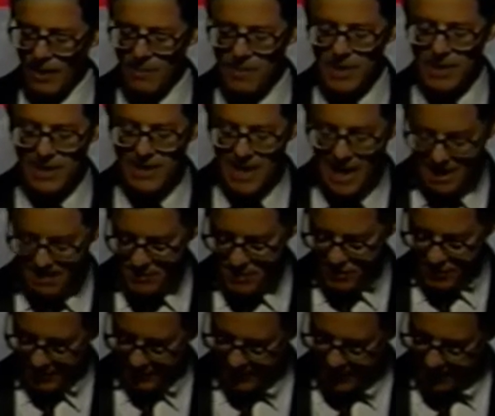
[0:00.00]
mean, the names
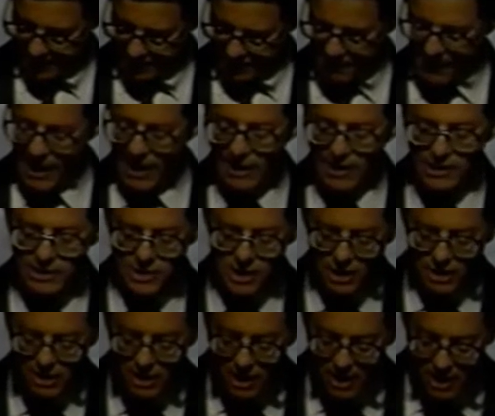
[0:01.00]
could have come from Atlas,
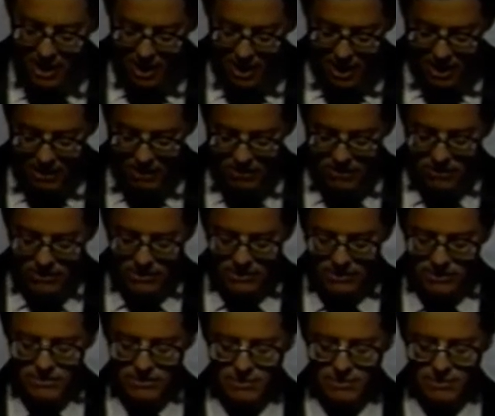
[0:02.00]
Chuck.